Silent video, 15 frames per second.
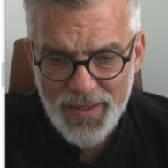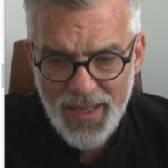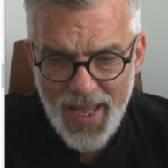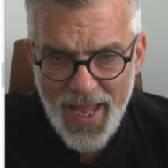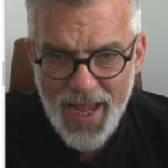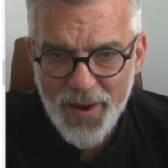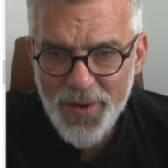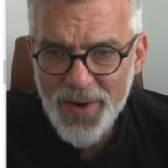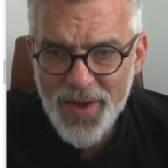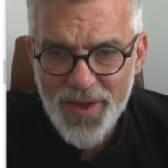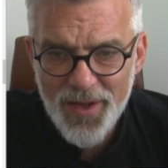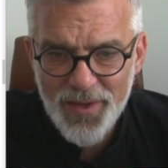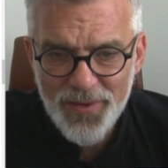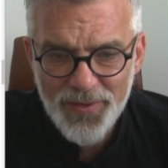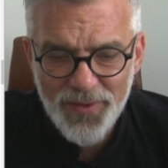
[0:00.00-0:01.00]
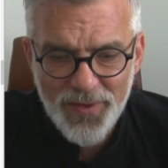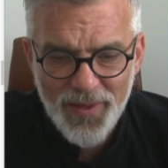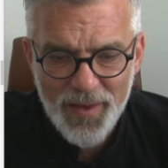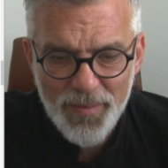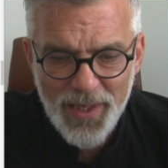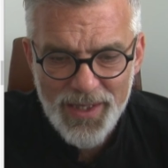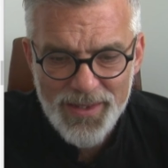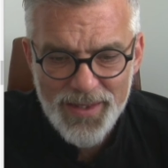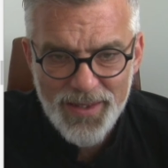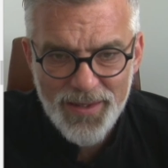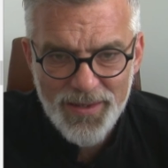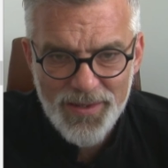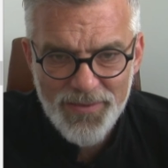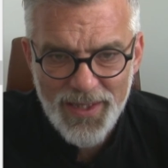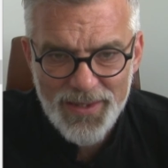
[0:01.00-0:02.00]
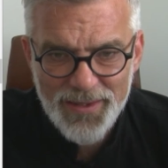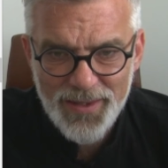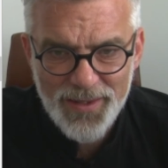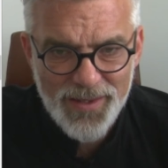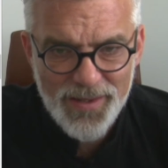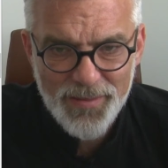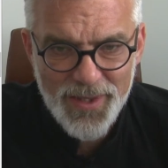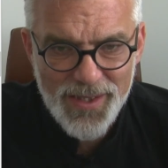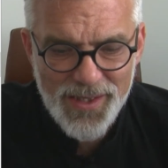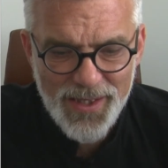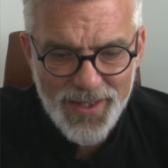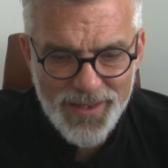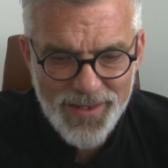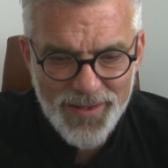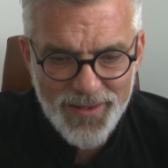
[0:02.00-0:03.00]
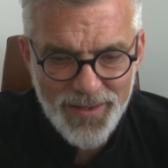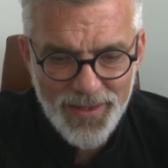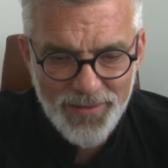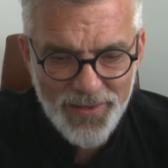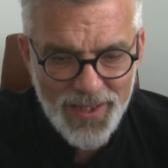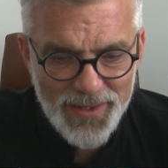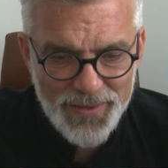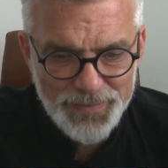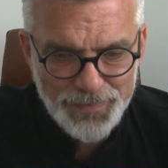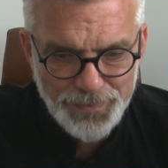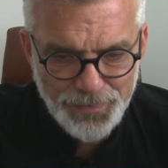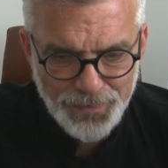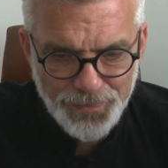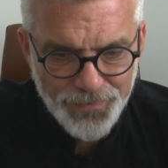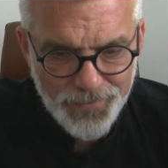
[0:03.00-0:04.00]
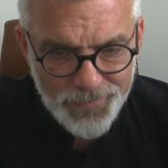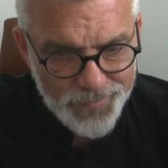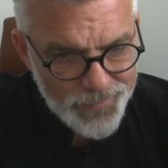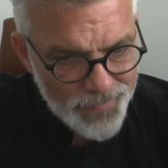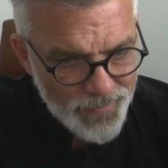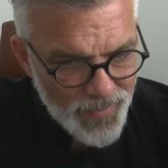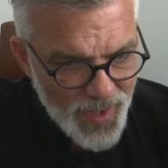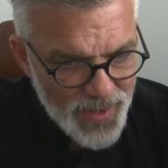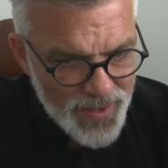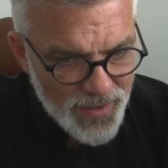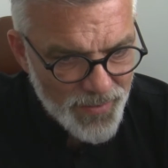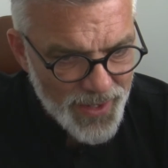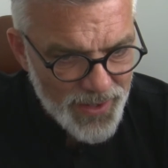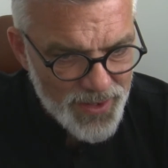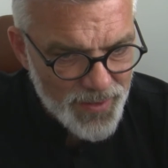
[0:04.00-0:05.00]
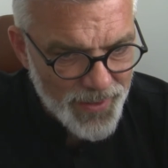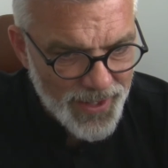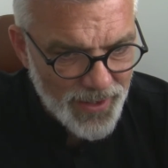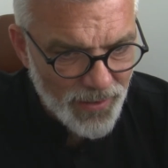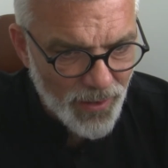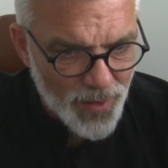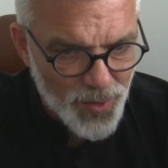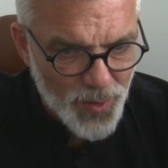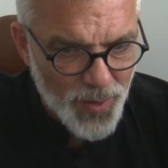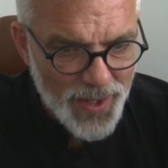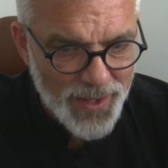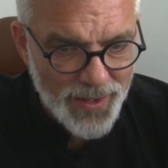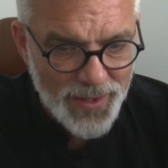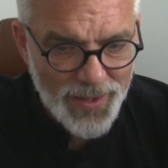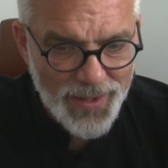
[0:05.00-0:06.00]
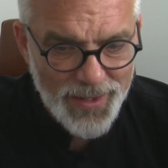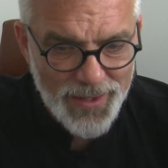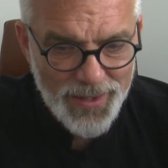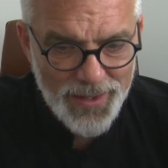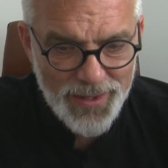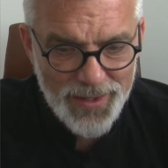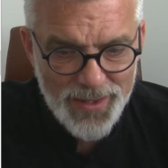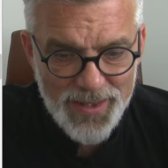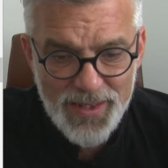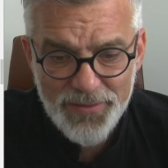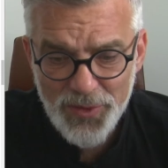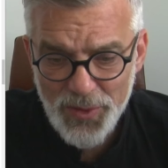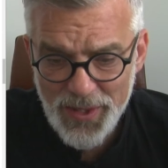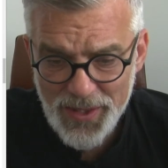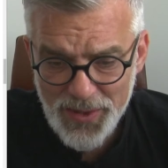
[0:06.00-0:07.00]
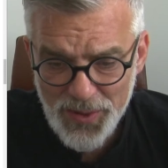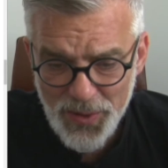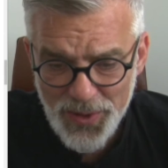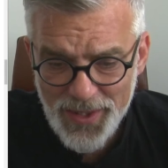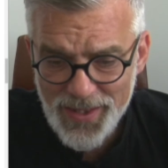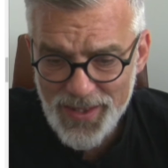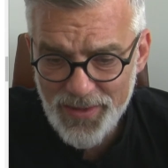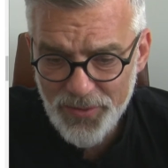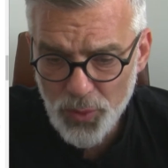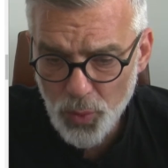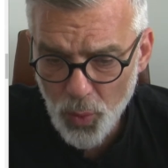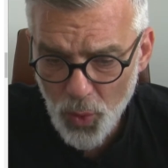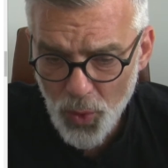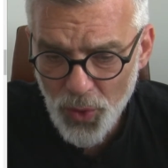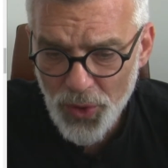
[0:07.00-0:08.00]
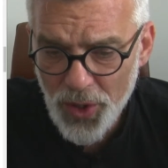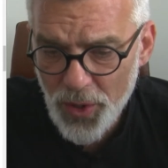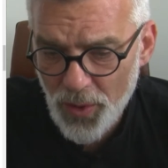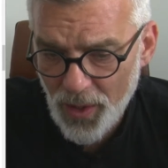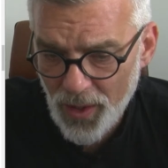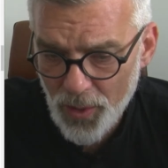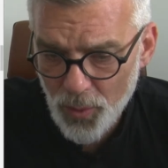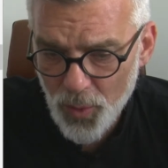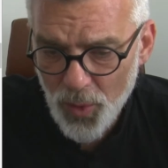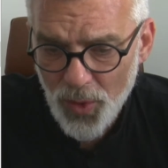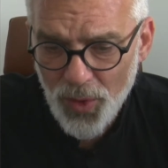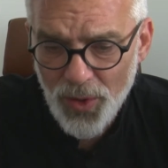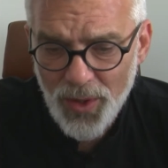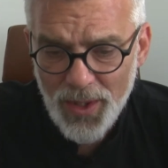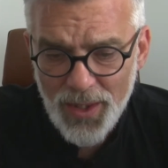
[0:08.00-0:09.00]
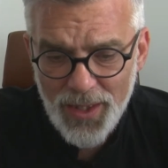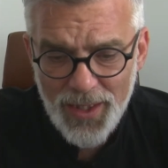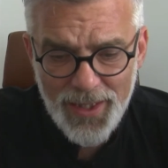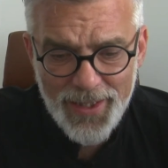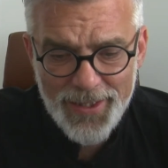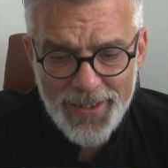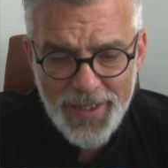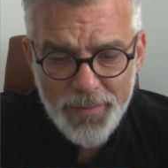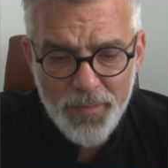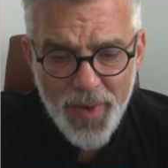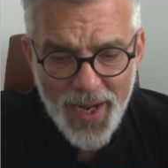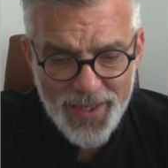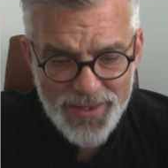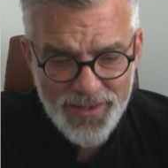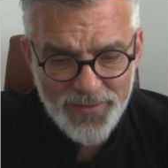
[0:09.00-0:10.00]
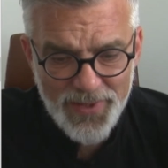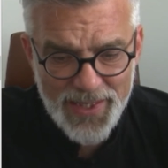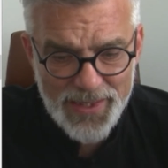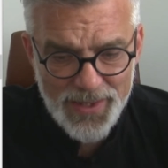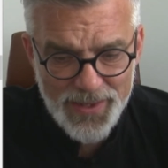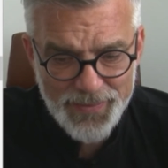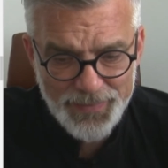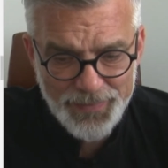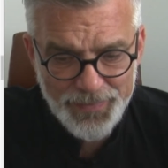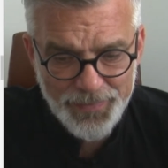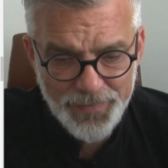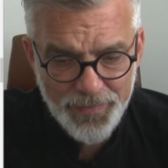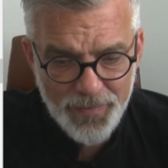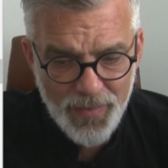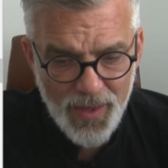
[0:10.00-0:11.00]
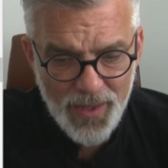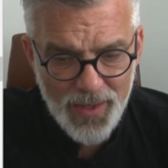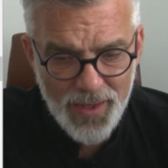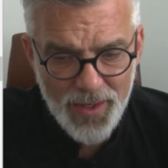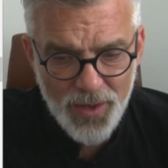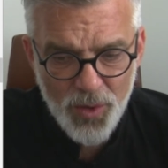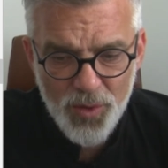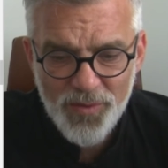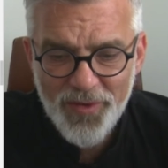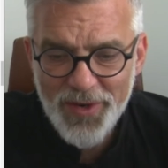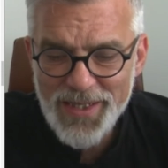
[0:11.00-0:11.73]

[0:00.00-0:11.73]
How on earth do they plan to use vandalism as an external event to make a clock work? Civil disorder, civil war, nuclear war, and an impact event. All very